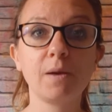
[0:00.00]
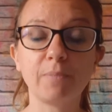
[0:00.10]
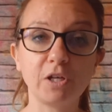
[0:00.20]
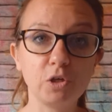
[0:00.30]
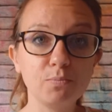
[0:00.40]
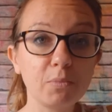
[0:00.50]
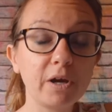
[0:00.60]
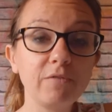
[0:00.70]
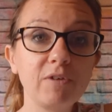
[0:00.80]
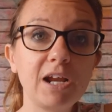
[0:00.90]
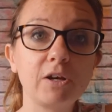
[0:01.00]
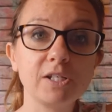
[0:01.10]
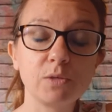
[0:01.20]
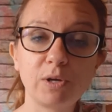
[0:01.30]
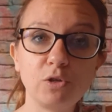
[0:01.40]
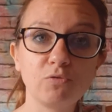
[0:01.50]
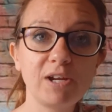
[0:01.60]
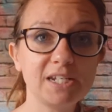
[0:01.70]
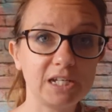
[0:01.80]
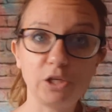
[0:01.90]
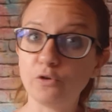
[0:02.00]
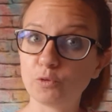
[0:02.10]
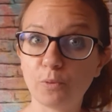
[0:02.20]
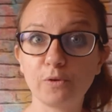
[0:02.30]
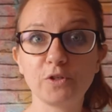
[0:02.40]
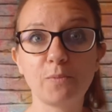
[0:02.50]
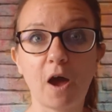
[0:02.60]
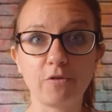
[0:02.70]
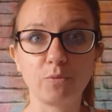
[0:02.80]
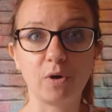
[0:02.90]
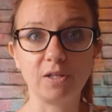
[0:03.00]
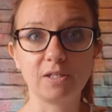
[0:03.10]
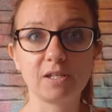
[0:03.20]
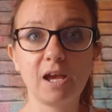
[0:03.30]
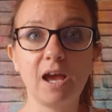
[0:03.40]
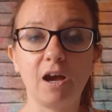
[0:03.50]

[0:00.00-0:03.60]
but you might realise that when you're reading, you spot some other ones.